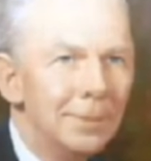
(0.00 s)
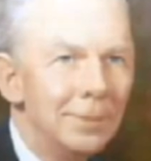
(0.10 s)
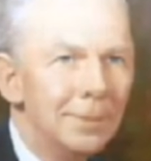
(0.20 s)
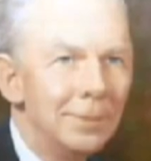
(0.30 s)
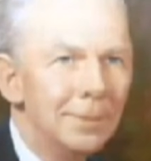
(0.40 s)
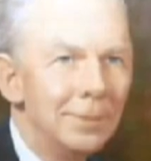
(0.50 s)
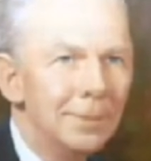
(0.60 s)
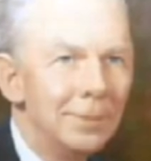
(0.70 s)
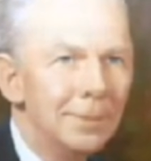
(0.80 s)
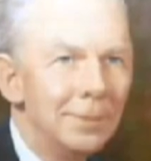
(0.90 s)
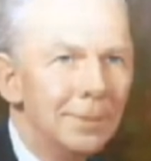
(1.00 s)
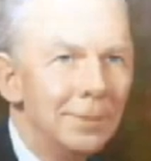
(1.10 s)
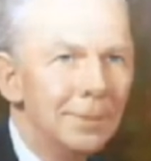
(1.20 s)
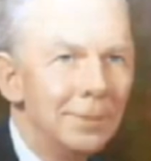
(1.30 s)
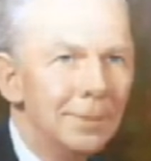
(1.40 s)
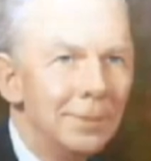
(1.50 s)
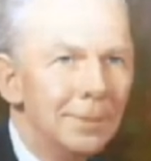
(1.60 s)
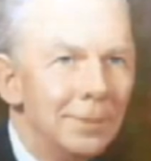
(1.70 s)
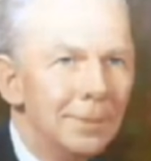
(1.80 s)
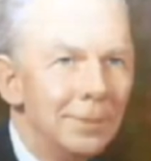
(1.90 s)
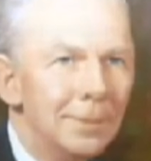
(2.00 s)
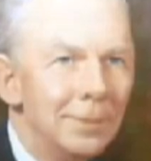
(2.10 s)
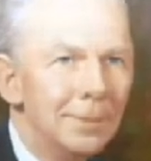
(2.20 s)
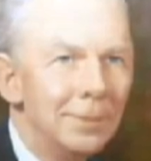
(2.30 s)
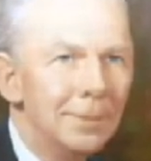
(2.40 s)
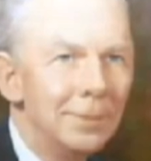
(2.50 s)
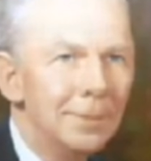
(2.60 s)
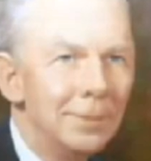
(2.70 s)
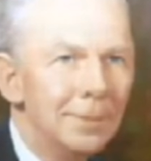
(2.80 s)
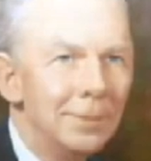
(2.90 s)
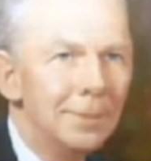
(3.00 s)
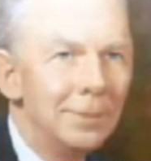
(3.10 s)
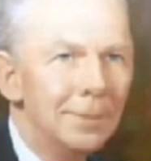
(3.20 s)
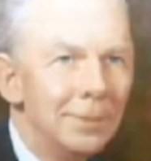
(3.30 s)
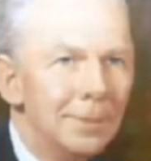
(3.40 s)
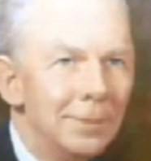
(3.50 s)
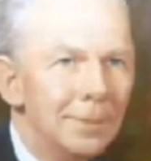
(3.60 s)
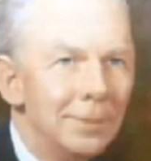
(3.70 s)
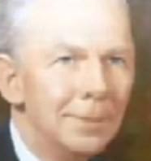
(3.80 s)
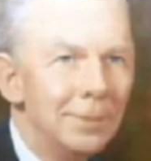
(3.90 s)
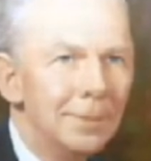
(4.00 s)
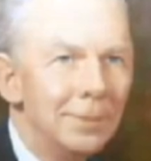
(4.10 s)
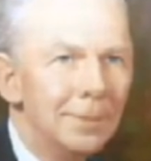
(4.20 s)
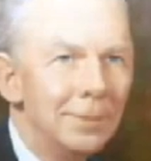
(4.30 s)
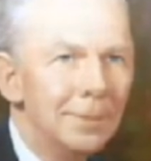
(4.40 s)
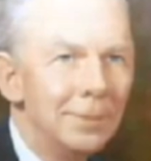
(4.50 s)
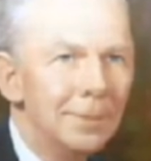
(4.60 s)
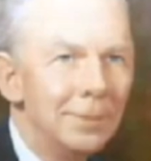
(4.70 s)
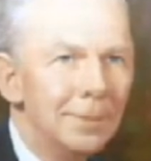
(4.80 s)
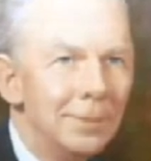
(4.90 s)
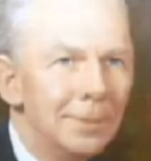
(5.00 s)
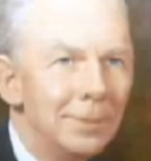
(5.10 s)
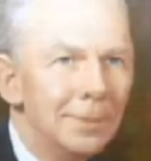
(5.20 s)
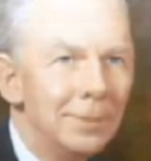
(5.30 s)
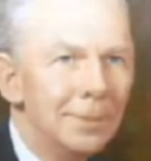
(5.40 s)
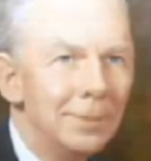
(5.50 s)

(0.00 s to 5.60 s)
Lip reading: [no speech]